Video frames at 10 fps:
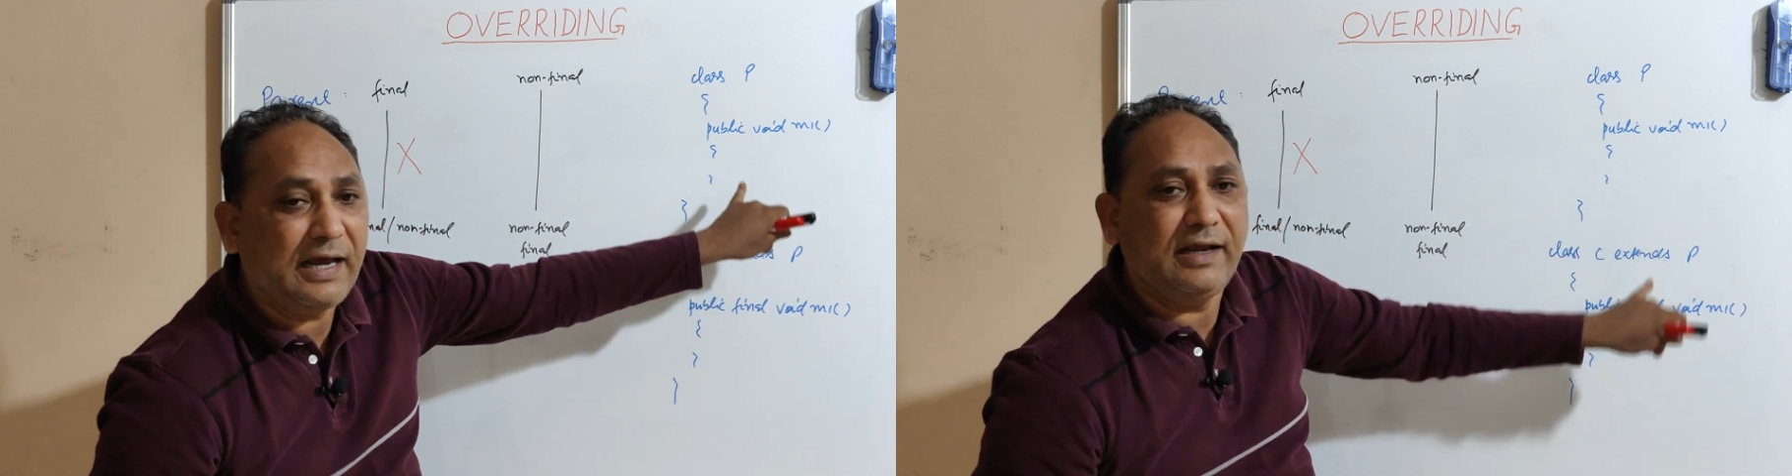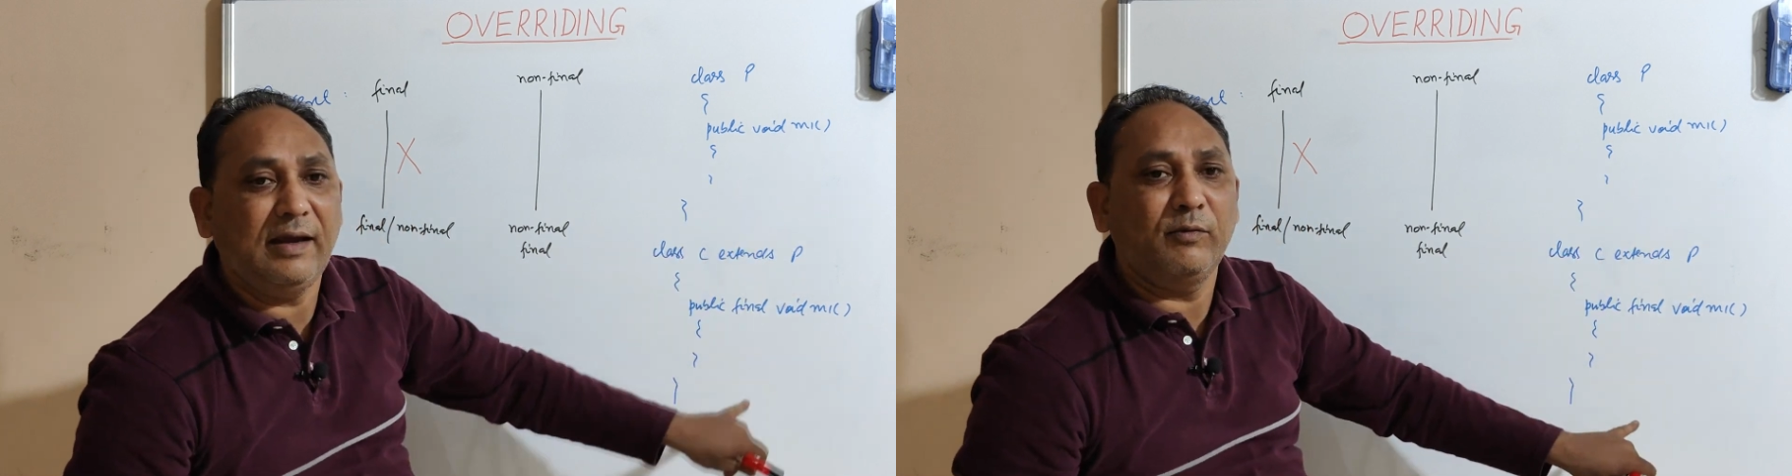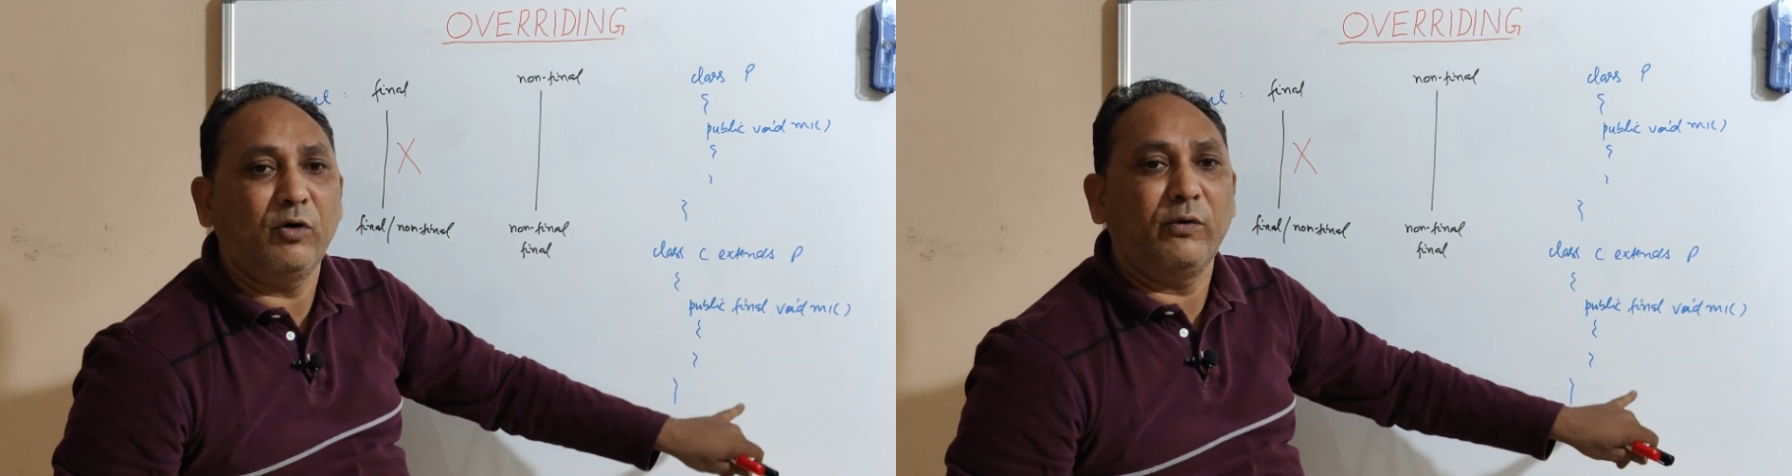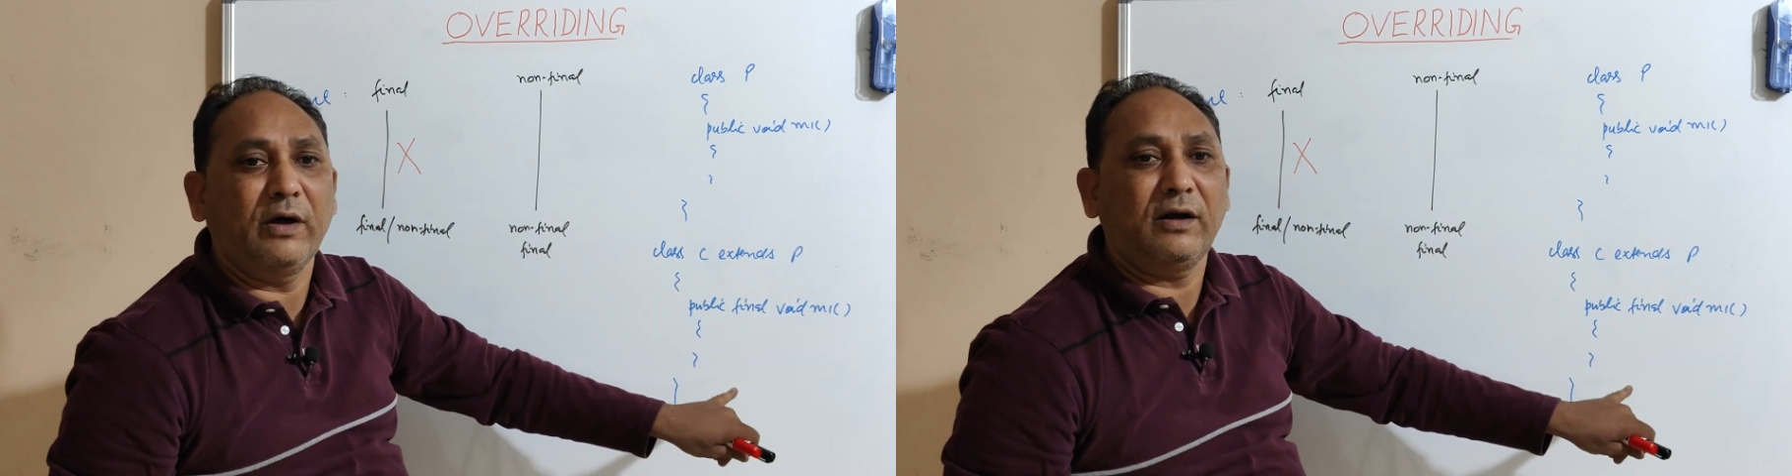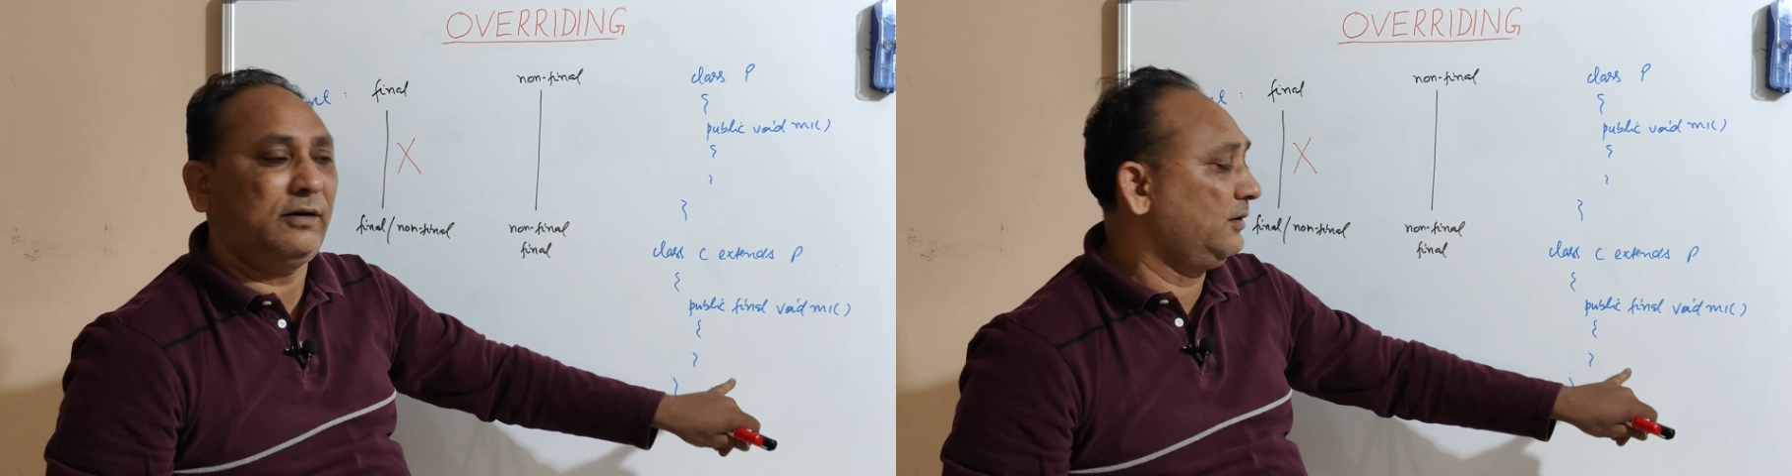I have
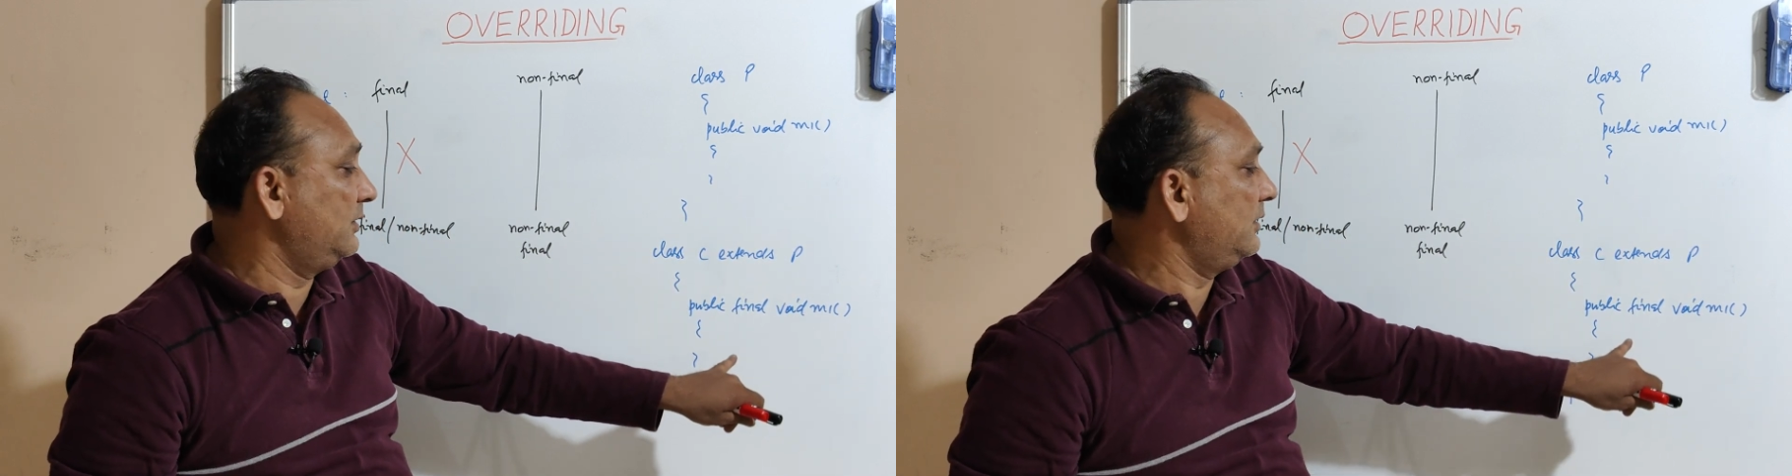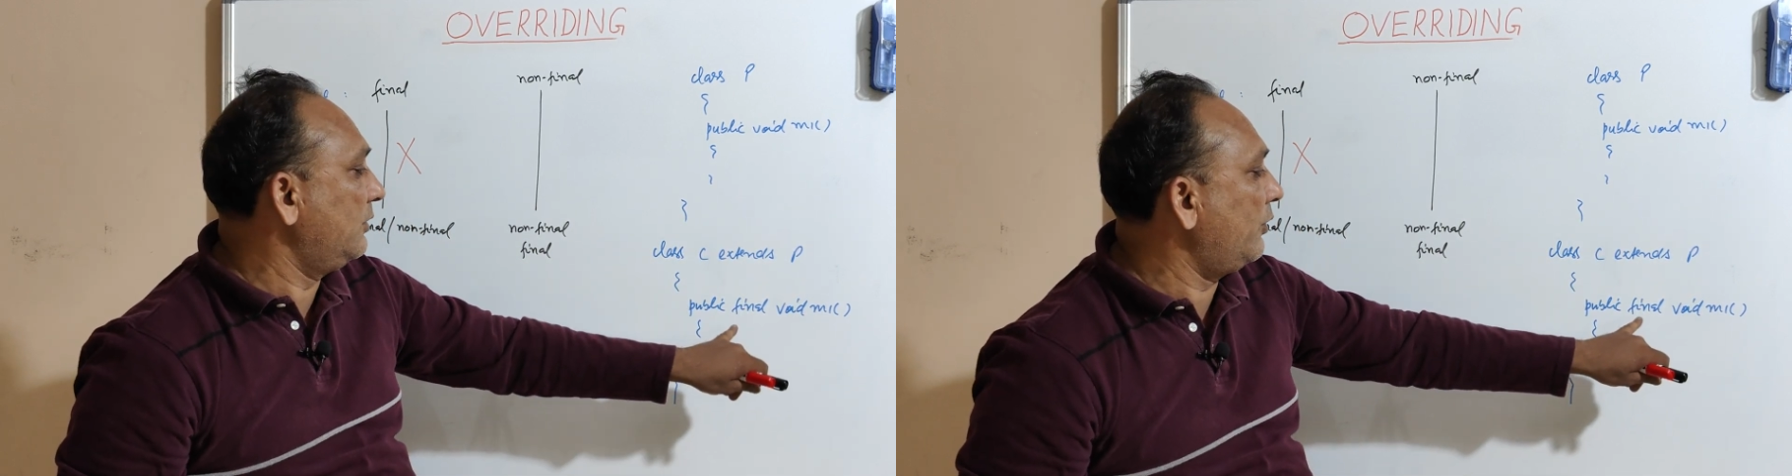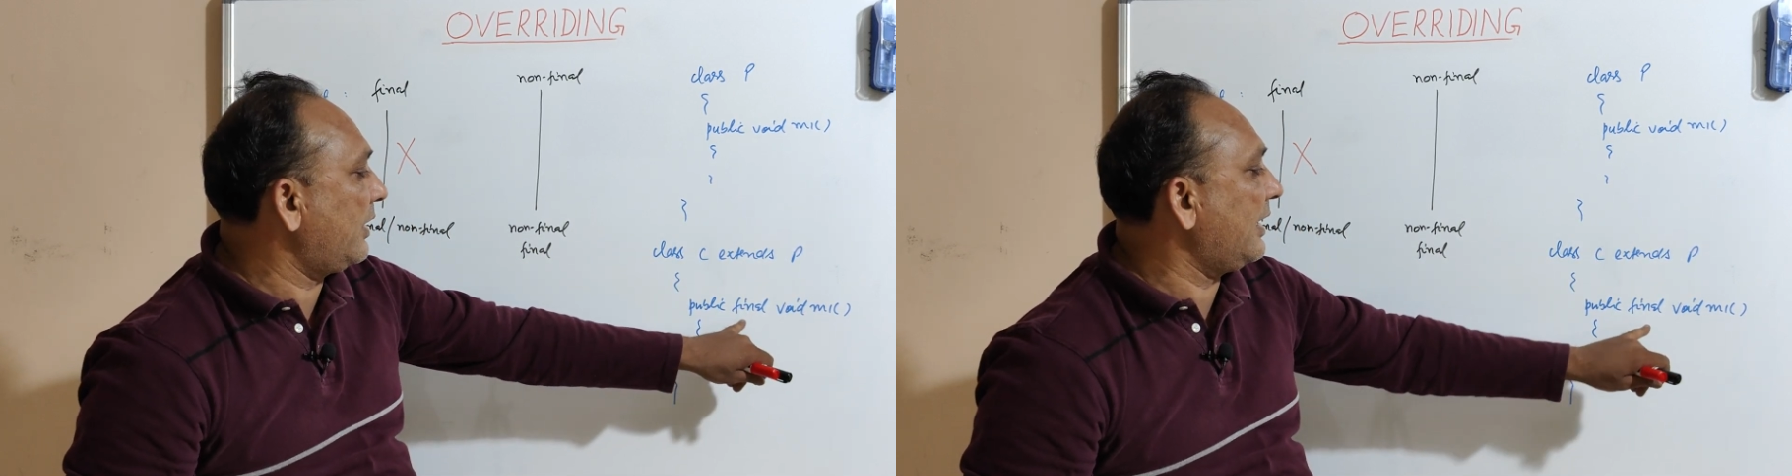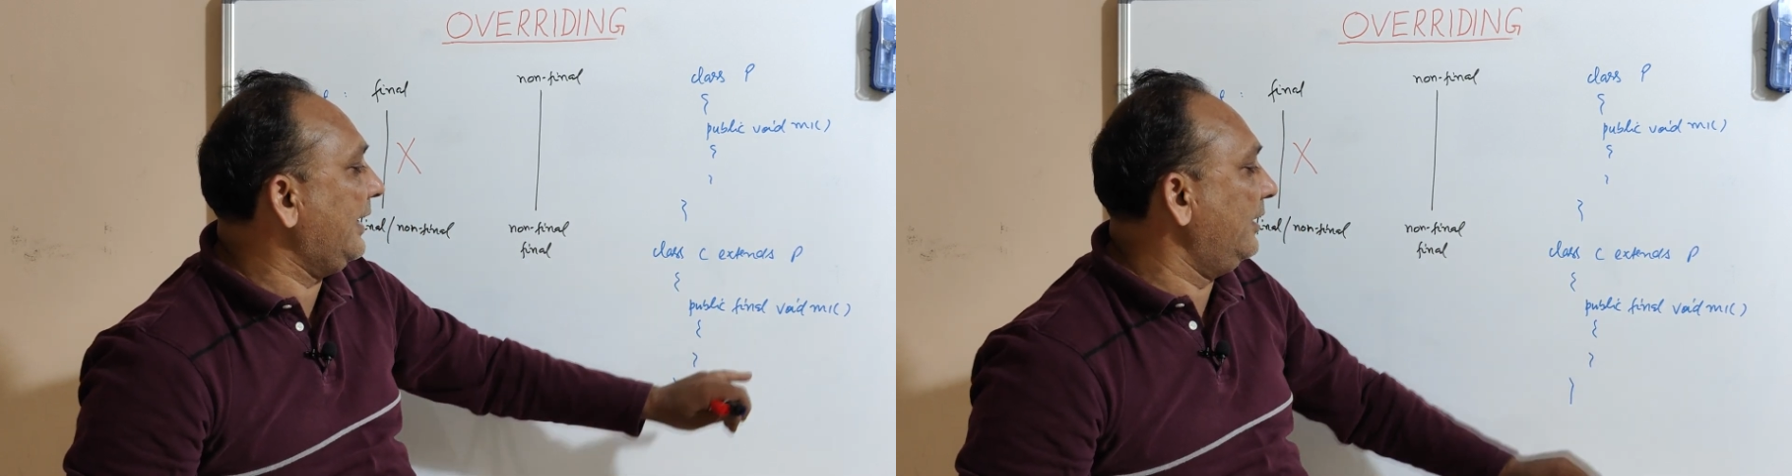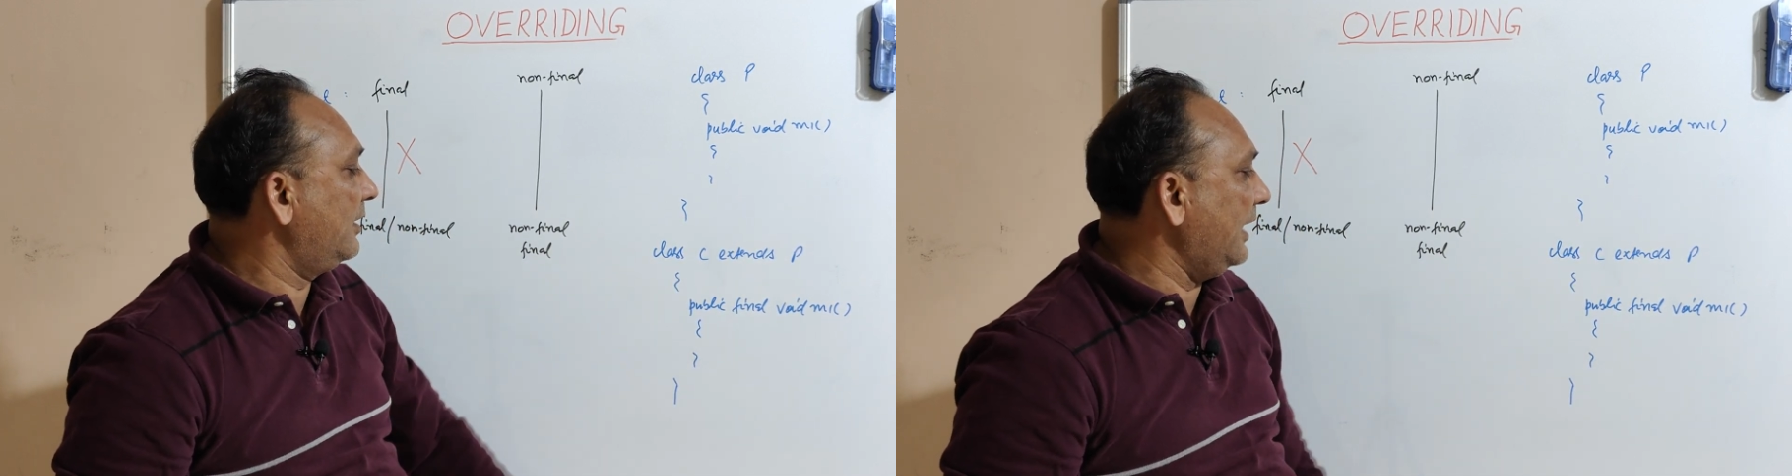override,